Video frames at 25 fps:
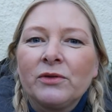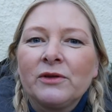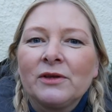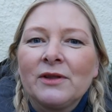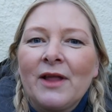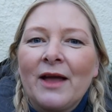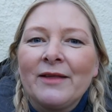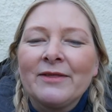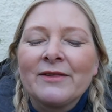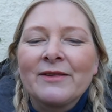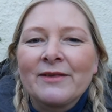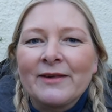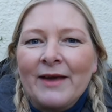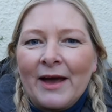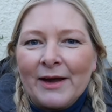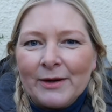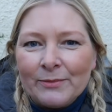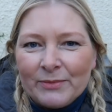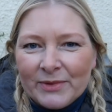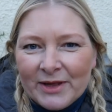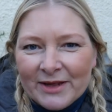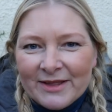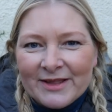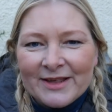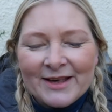the
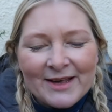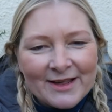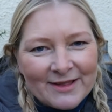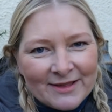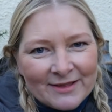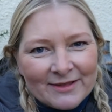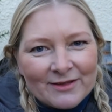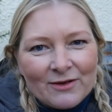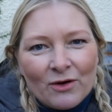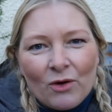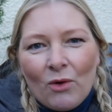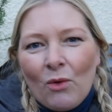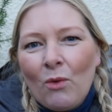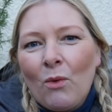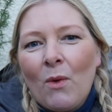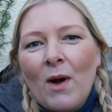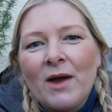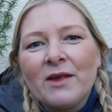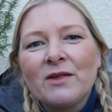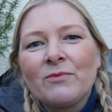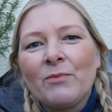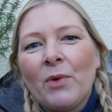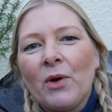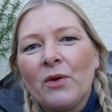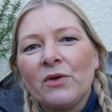landscape, this isn't
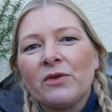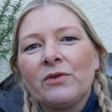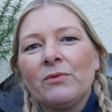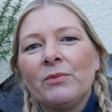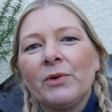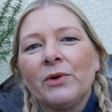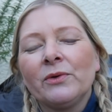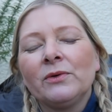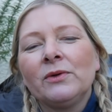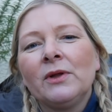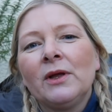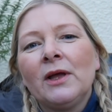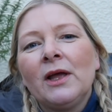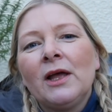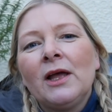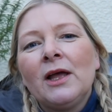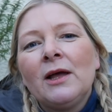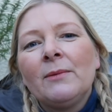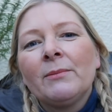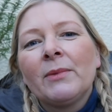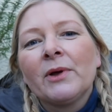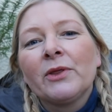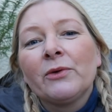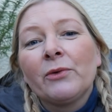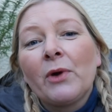always possible.
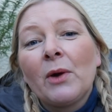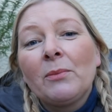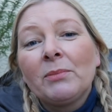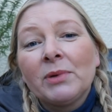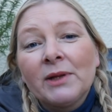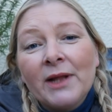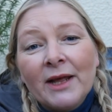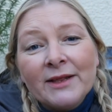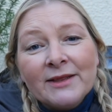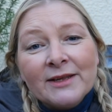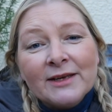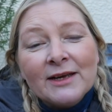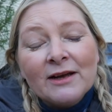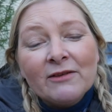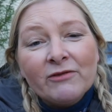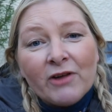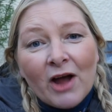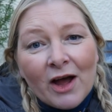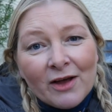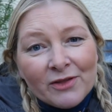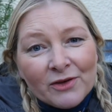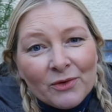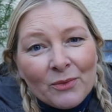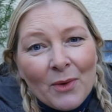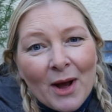But there are plenty of
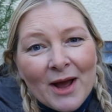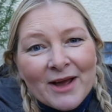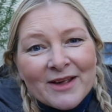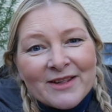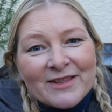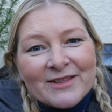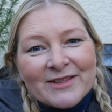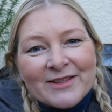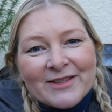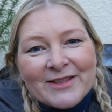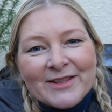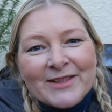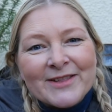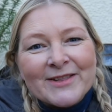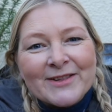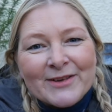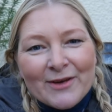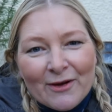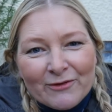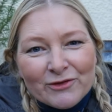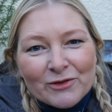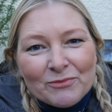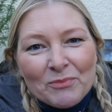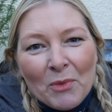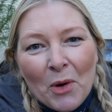other ways to
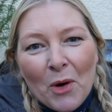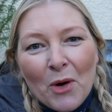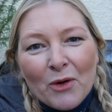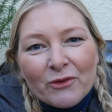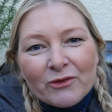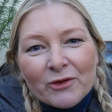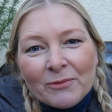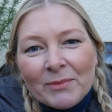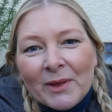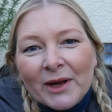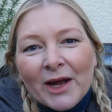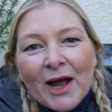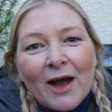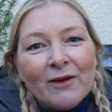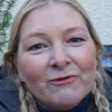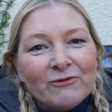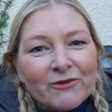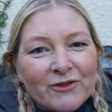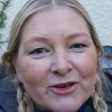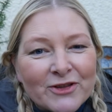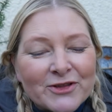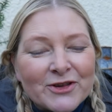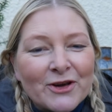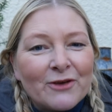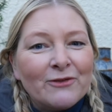discover more from the
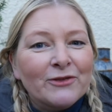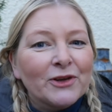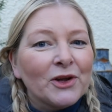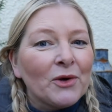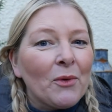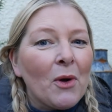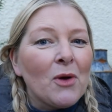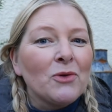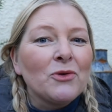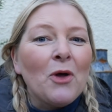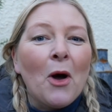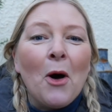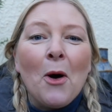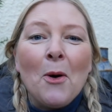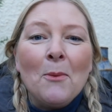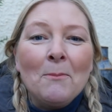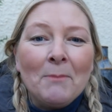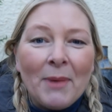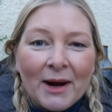comfort of your own home